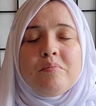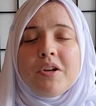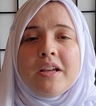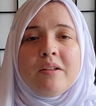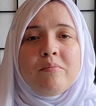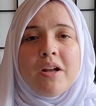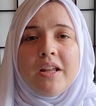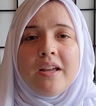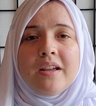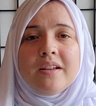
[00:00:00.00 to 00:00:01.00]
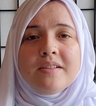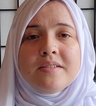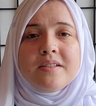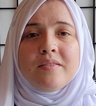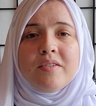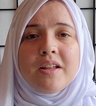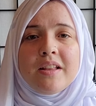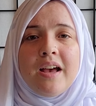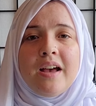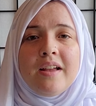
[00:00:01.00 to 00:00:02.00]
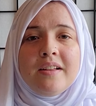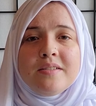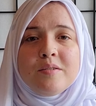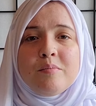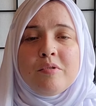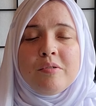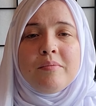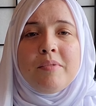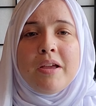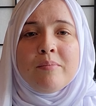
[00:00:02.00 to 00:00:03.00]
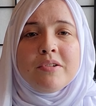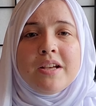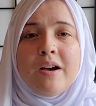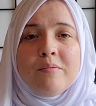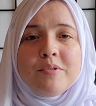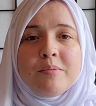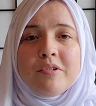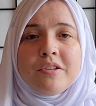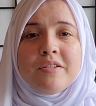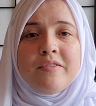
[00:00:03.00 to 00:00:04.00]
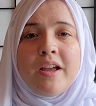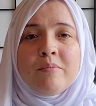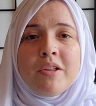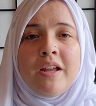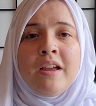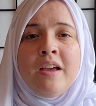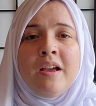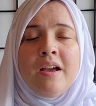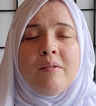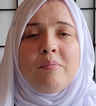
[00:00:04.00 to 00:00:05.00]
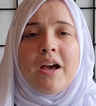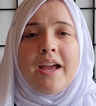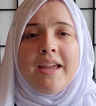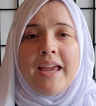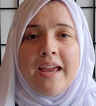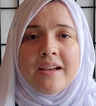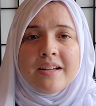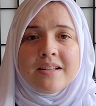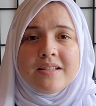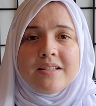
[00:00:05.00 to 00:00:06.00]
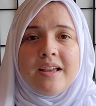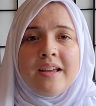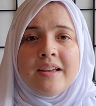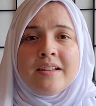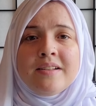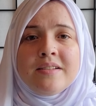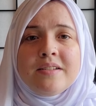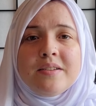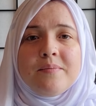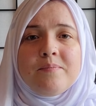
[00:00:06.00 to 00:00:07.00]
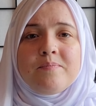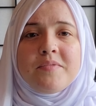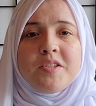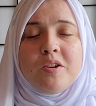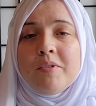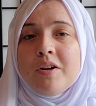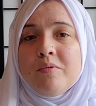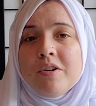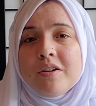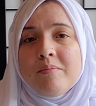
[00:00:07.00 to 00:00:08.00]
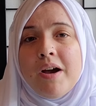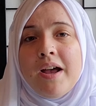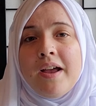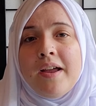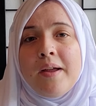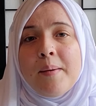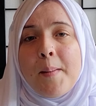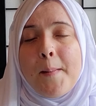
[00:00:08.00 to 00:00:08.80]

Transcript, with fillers: bring in money and stuff like that and support, be able to help support the family. But I can't. And so I'm going to work my